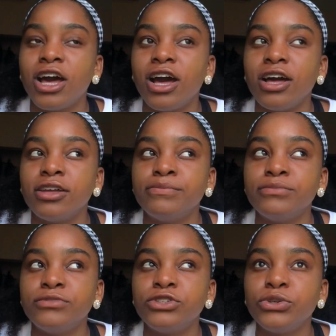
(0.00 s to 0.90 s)

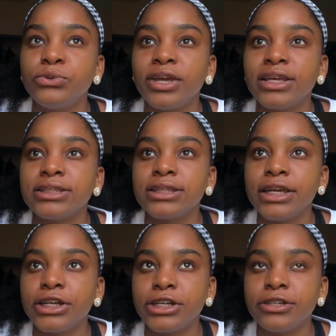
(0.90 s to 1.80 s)
um, two days
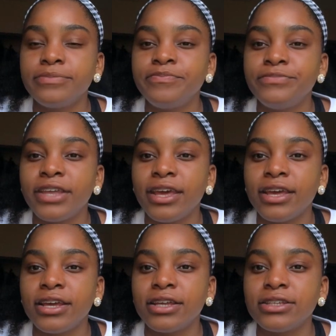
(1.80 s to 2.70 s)
later
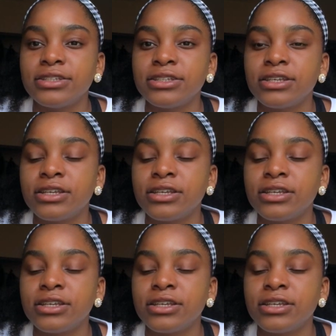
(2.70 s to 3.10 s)
and